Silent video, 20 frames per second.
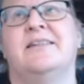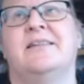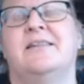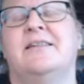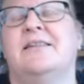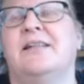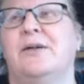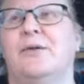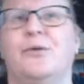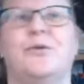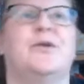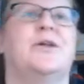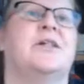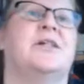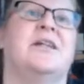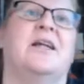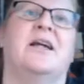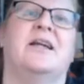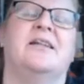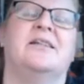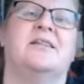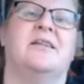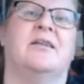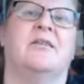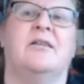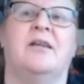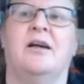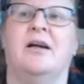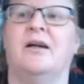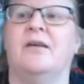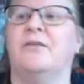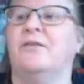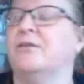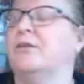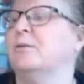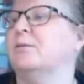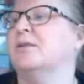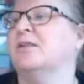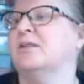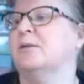different takes on life.
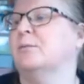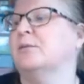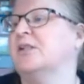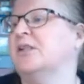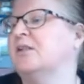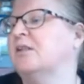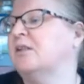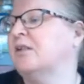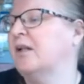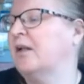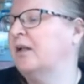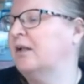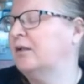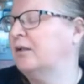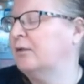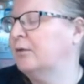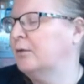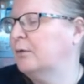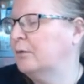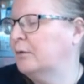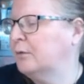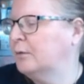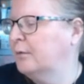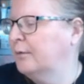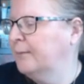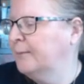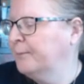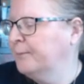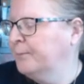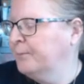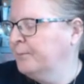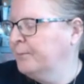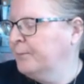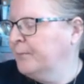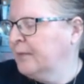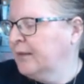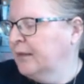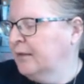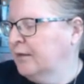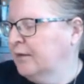There was somebody today who
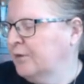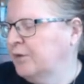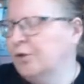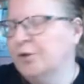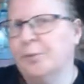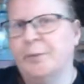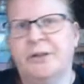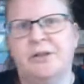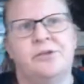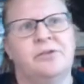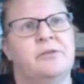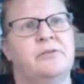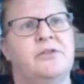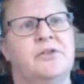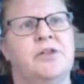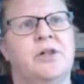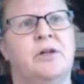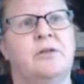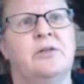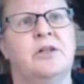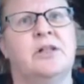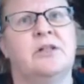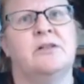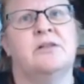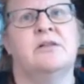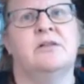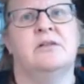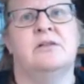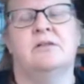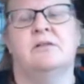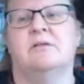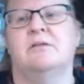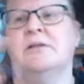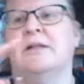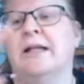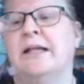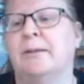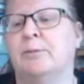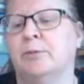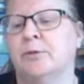took a picture of a donut
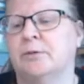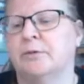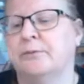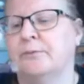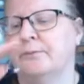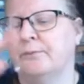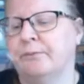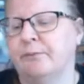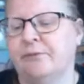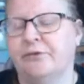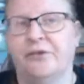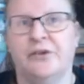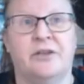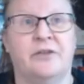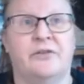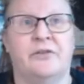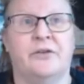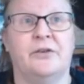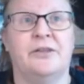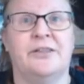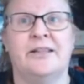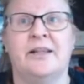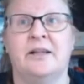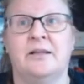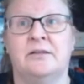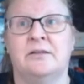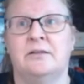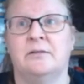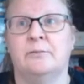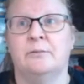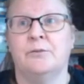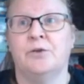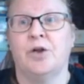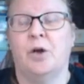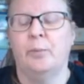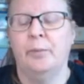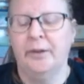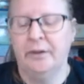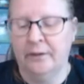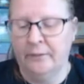label for the for sale
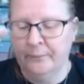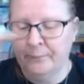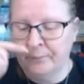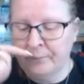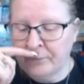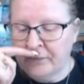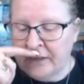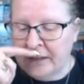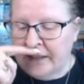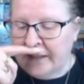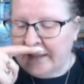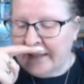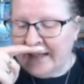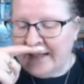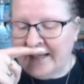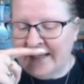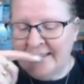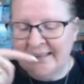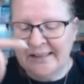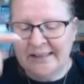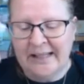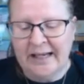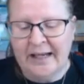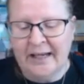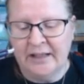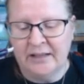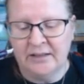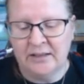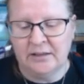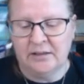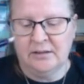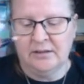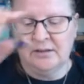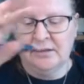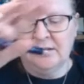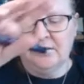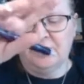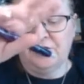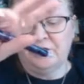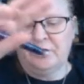topic, and it had the
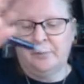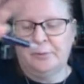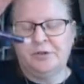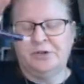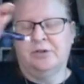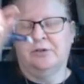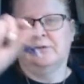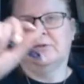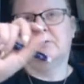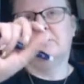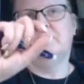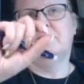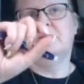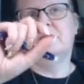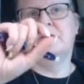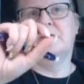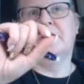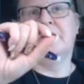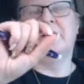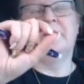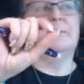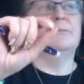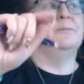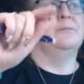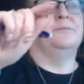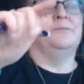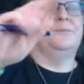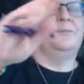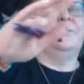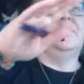description, lemon